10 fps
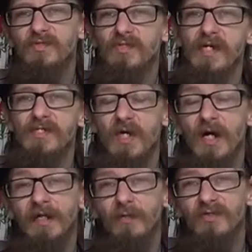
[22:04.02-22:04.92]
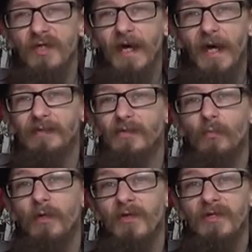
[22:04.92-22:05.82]
Stateside it was aired
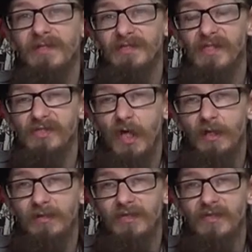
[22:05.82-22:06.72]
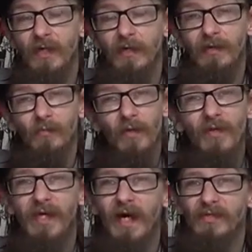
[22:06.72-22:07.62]
on one of the Disney channels, one
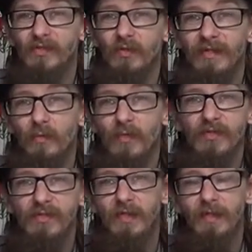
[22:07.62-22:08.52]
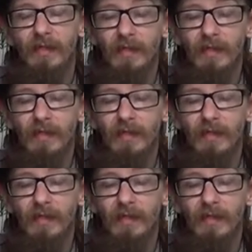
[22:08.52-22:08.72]
of the cartoony ones.